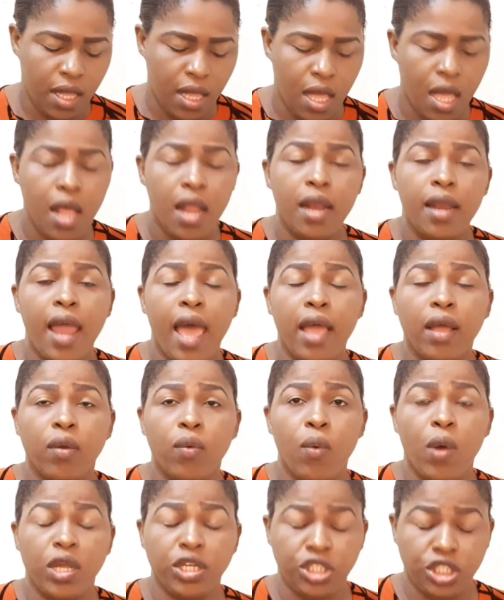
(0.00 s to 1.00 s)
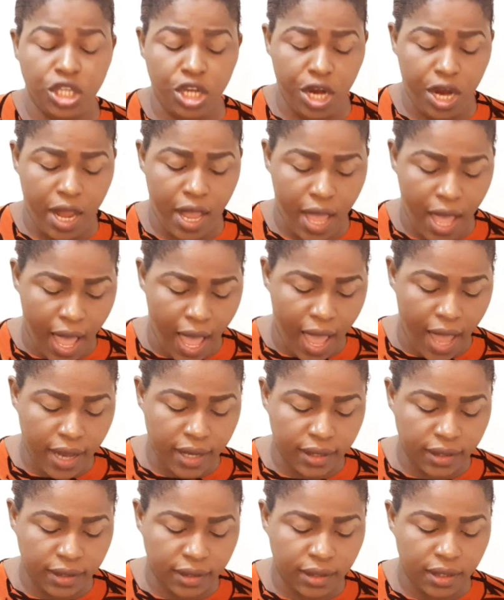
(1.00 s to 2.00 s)
like wash your
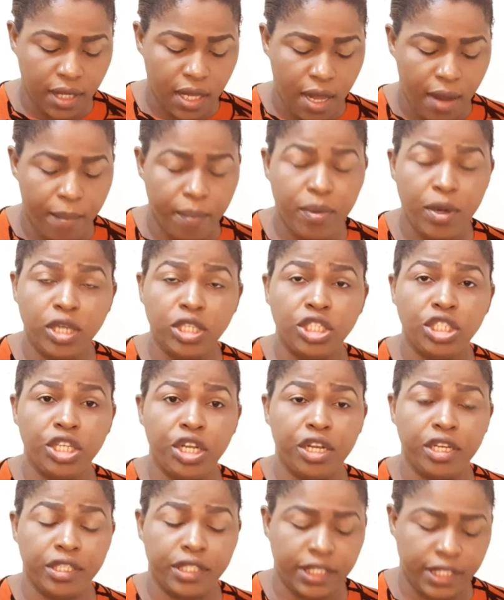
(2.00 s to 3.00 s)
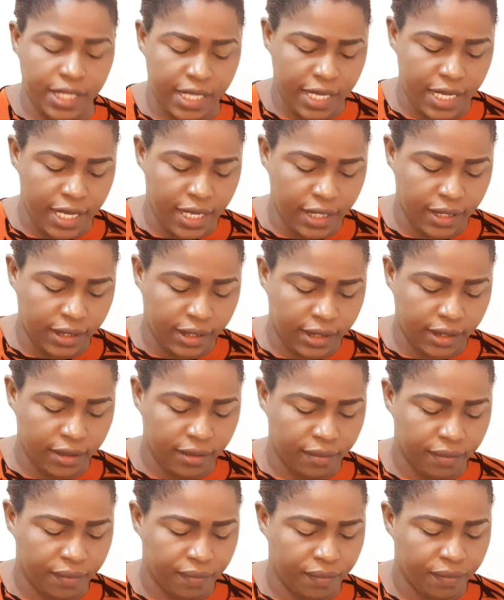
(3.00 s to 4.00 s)
hands, brush your teeth
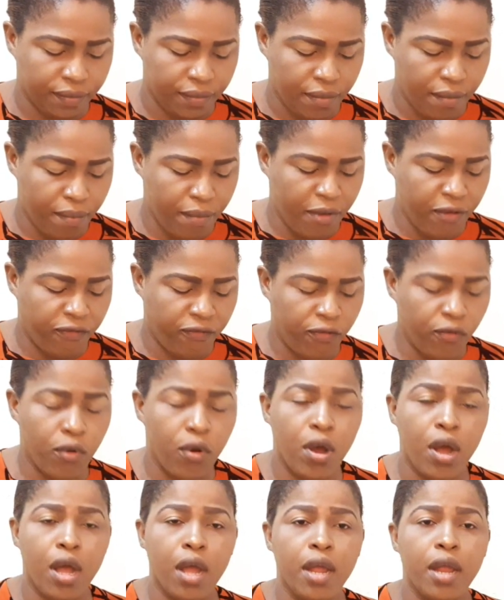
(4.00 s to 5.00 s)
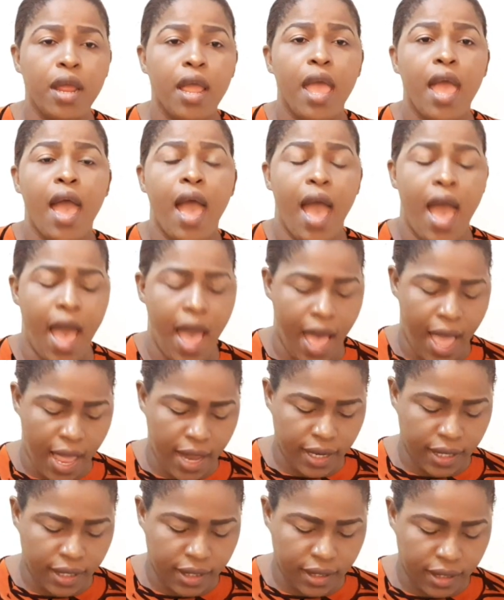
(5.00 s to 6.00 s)
before
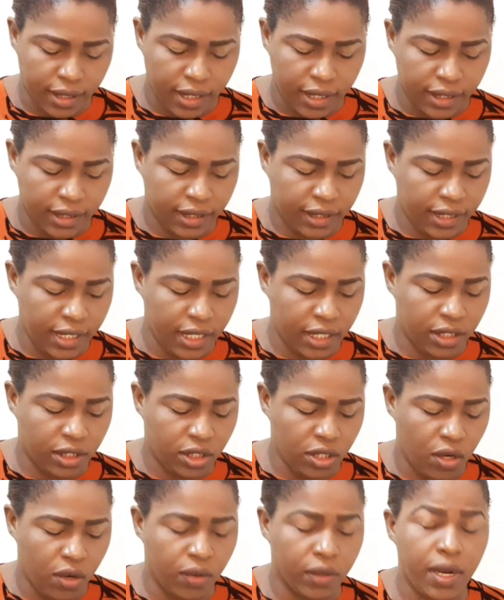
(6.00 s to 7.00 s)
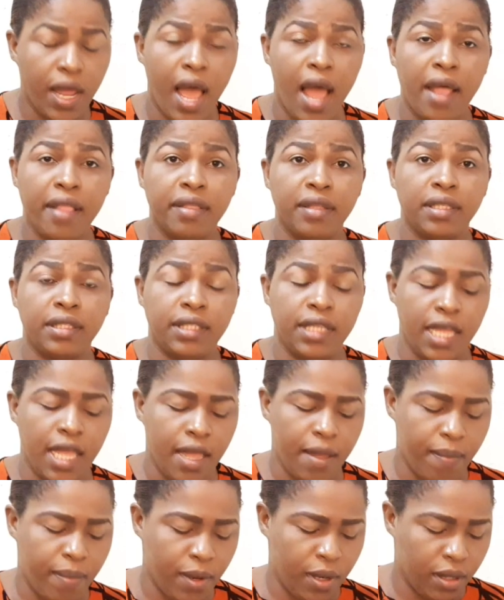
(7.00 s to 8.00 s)
and sit down at the
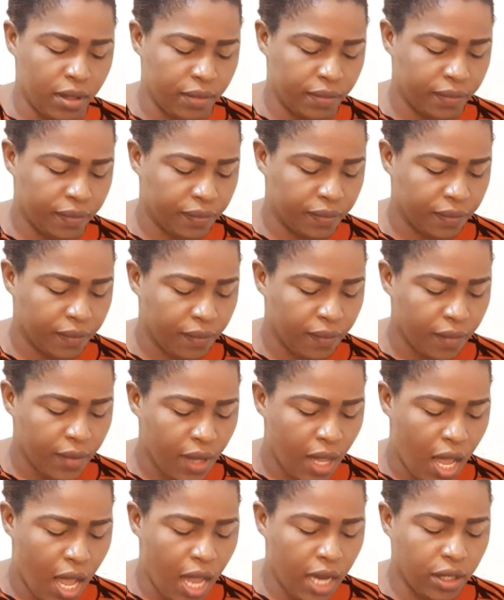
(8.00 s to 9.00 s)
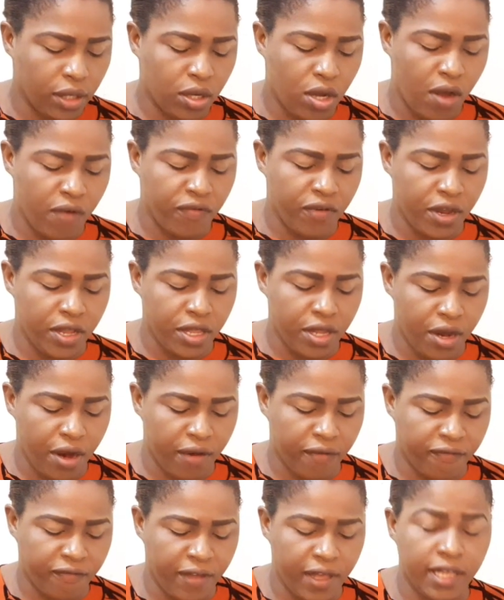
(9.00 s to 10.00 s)
table, and cover your
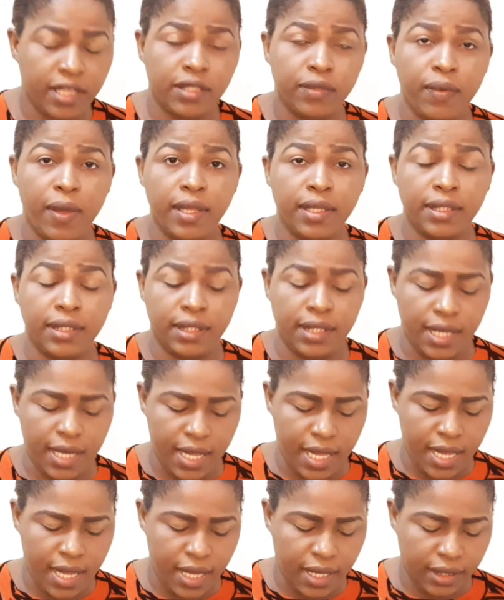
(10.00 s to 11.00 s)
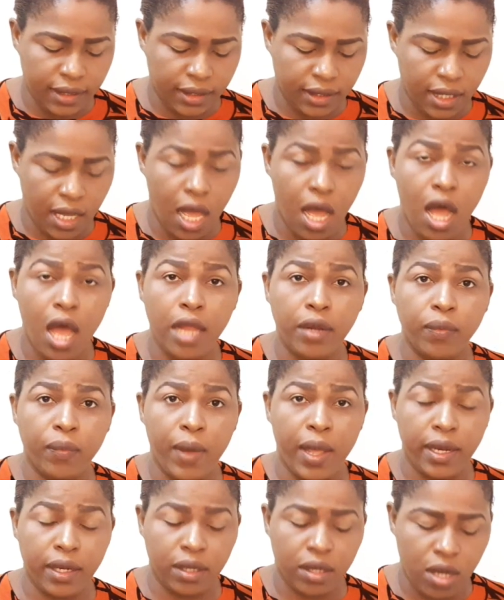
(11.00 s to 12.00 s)
face when sneeze and
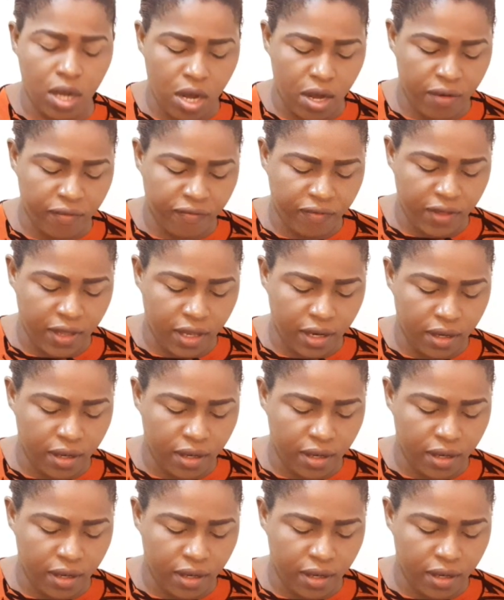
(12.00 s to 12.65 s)
when coughing.